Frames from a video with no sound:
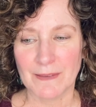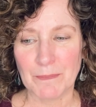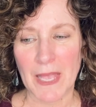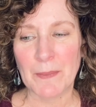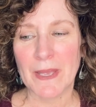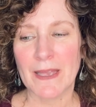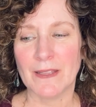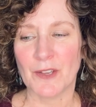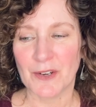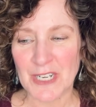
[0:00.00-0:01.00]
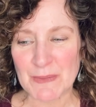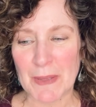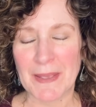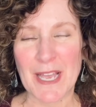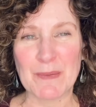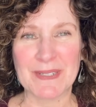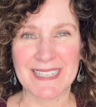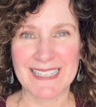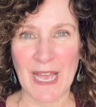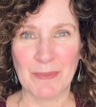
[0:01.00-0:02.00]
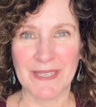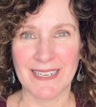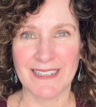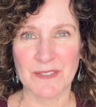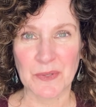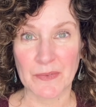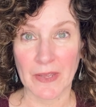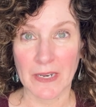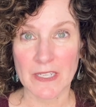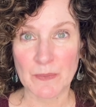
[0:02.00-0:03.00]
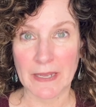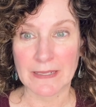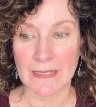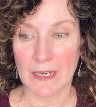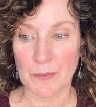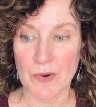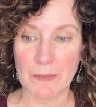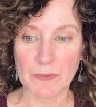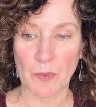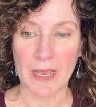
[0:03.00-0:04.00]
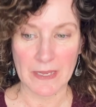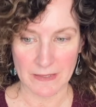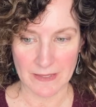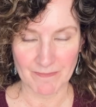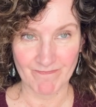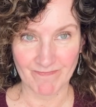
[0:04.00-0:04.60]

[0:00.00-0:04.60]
Maybe Uranus may be helping this happen in sort of unexpected and abrupt ways.